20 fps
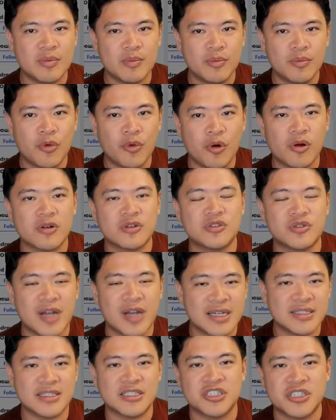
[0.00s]
more
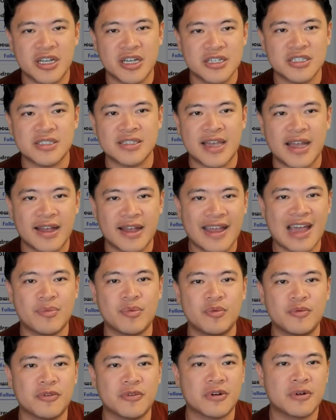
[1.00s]
drastic changes can
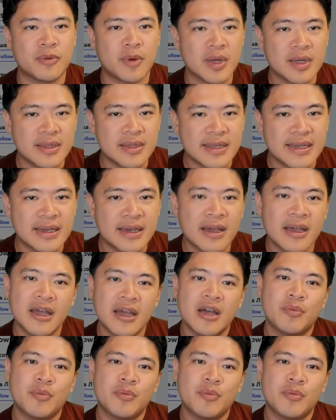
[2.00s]
happen more quickly.